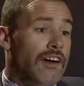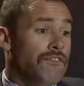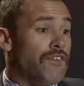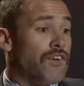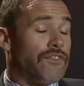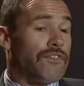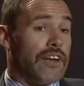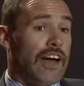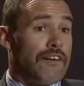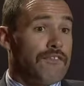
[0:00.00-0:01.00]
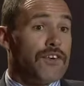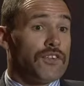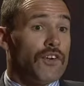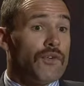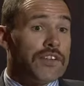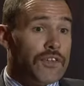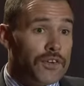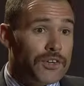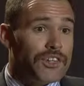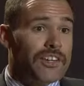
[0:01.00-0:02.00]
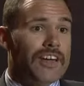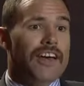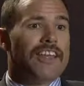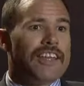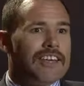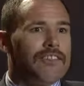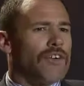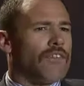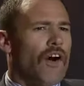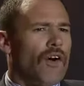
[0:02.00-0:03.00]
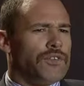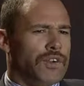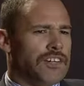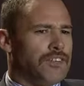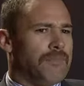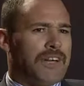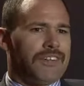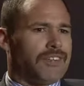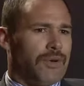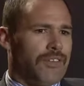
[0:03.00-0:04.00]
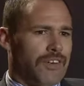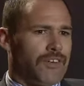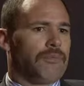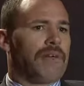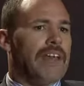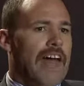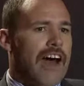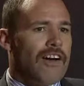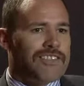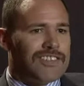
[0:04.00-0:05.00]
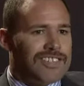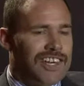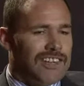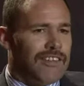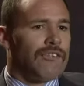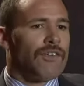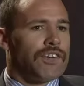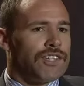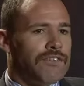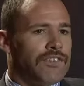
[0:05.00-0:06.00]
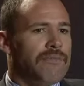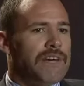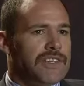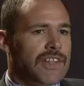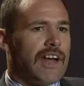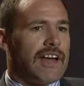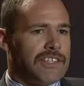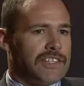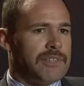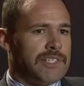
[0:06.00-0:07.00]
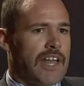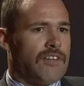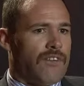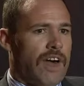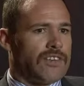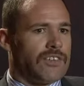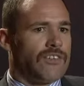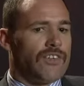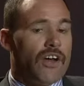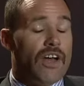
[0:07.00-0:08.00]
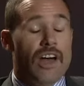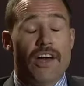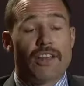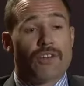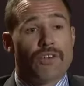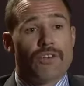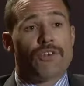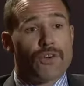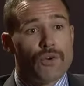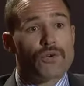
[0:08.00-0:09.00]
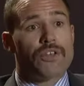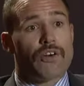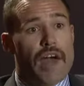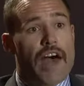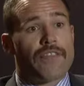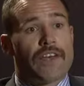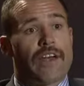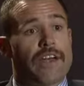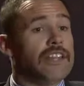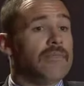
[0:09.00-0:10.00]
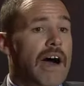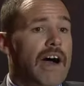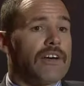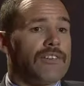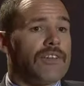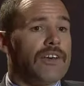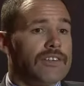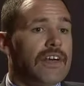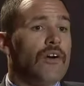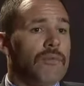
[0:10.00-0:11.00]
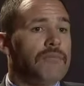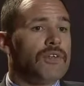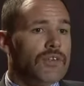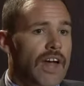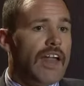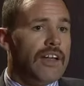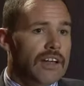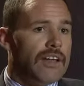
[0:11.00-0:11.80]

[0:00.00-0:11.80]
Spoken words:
first call resolution. These sort of old traditional metrics weren't so good, but now, as you said, they've got a shift to measure that customer satisfaction. So there are certain tools that are out there in the markets to help them do that.